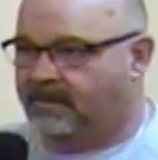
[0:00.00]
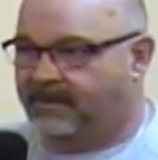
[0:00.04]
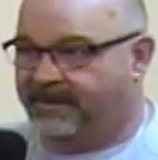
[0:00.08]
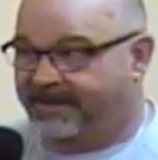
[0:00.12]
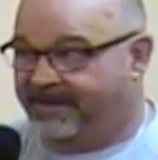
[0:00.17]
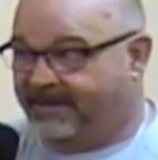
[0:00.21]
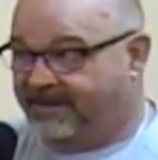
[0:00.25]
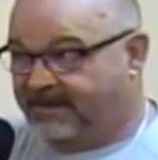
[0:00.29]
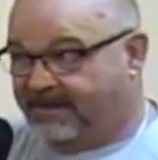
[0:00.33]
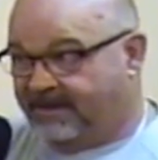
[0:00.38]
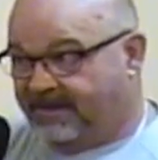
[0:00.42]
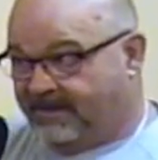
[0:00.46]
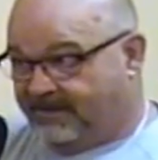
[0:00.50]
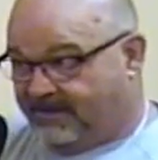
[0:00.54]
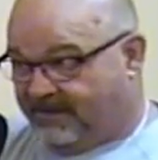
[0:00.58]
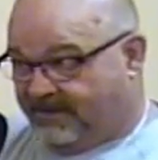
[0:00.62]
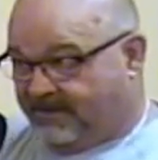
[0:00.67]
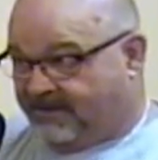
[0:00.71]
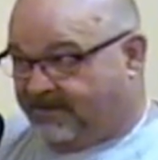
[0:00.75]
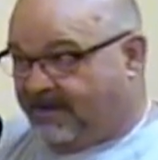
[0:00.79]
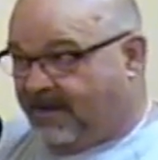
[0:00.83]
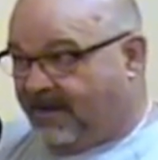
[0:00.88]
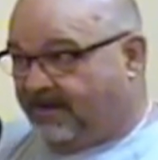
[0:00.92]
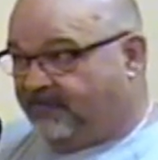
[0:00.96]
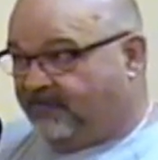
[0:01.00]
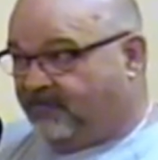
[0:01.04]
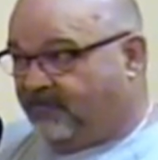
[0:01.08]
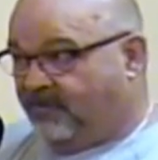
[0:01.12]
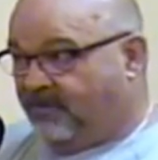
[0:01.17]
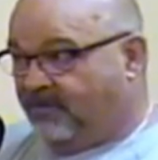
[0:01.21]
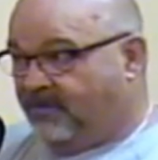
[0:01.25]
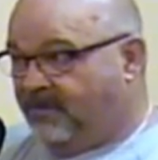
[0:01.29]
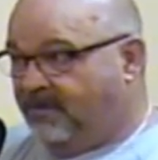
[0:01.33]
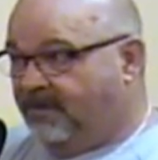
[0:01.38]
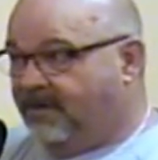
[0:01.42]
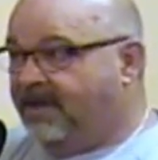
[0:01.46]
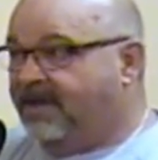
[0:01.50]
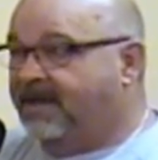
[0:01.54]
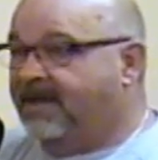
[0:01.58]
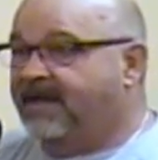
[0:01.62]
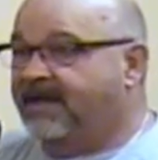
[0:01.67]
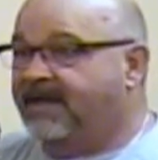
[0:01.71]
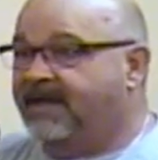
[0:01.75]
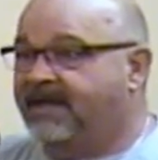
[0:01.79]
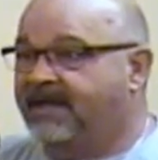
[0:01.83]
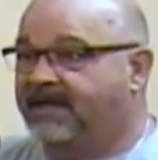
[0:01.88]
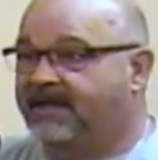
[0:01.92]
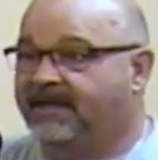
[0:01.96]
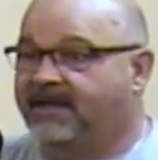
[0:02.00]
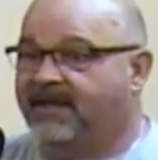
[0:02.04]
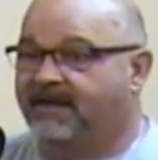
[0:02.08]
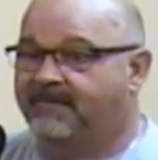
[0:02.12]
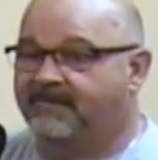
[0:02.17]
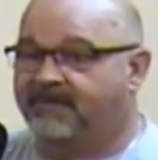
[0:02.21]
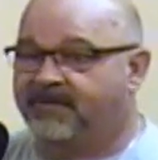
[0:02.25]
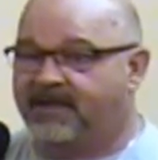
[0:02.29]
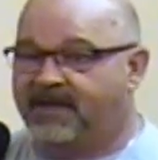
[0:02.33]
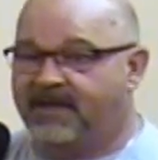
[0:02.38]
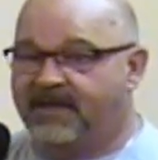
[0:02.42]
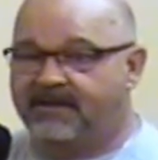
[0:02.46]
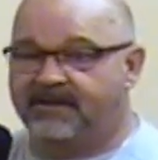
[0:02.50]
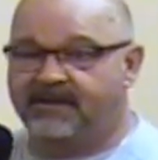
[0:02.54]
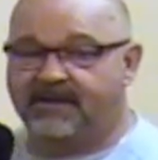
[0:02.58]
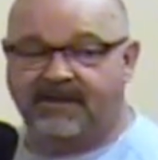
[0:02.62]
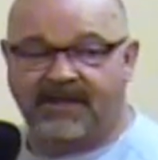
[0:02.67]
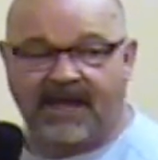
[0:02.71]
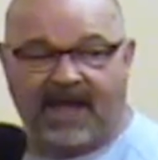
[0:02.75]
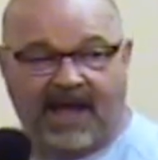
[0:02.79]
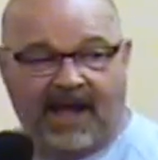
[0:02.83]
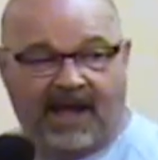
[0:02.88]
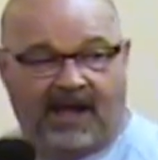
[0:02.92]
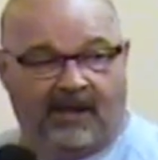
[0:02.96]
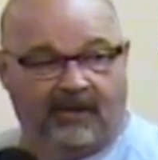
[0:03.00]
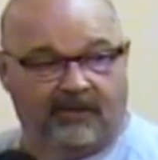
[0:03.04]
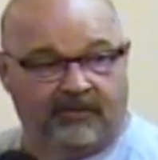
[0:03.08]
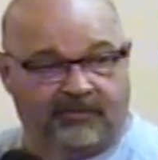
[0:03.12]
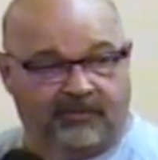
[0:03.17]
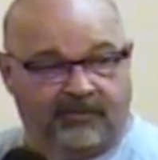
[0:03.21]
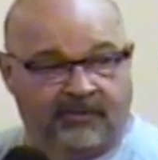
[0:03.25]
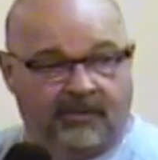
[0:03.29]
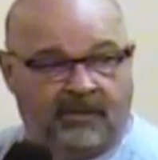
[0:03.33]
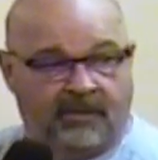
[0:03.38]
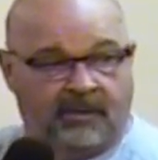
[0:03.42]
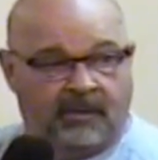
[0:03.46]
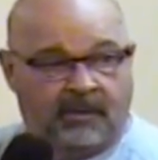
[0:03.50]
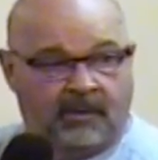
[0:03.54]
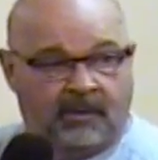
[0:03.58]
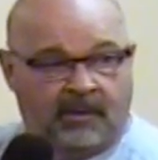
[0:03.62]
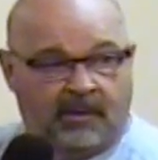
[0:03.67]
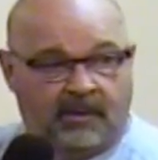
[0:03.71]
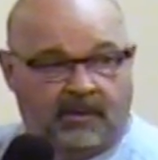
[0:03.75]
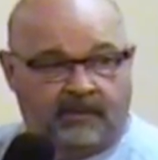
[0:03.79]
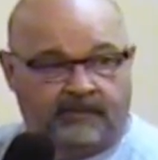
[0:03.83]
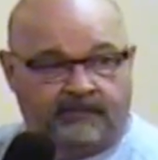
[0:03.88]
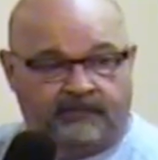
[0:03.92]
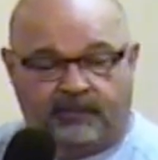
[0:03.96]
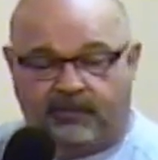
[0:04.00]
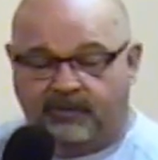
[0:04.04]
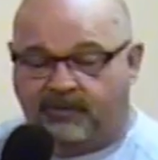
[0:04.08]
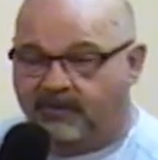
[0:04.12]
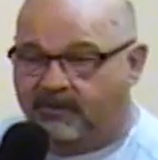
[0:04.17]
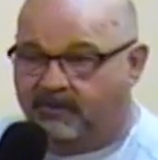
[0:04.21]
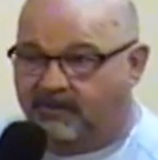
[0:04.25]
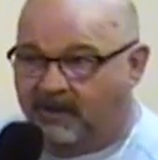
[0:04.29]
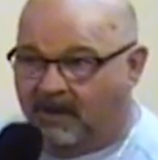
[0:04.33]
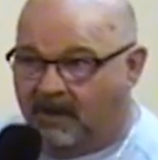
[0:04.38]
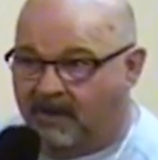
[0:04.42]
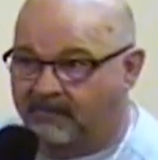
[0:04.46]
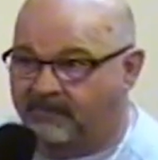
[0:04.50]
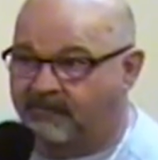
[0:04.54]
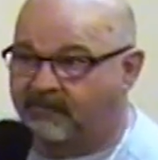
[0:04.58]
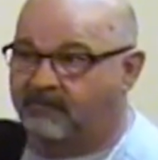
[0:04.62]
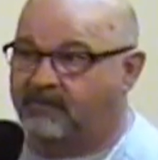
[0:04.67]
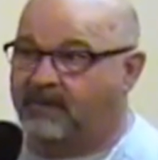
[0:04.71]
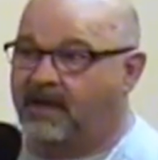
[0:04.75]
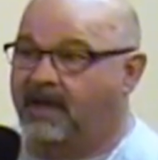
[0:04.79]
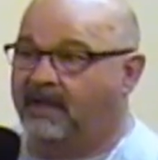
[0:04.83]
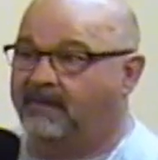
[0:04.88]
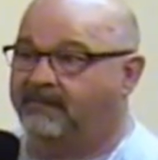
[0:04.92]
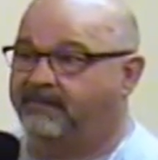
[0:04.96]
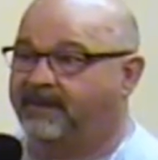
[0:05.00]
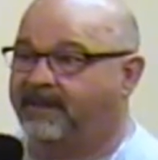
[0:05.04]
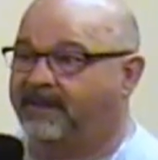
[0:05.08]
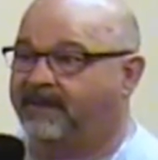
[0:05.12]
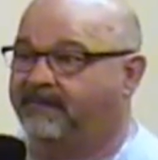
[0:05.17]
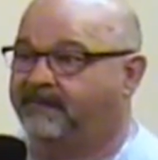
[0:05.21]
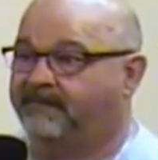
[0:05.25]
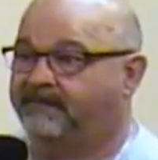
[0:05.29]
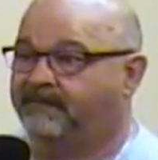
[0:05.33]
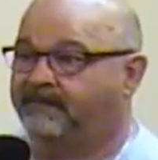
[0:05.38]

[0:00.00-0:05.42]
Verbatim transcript: Is this not true? He comes into the house, puts his arms around me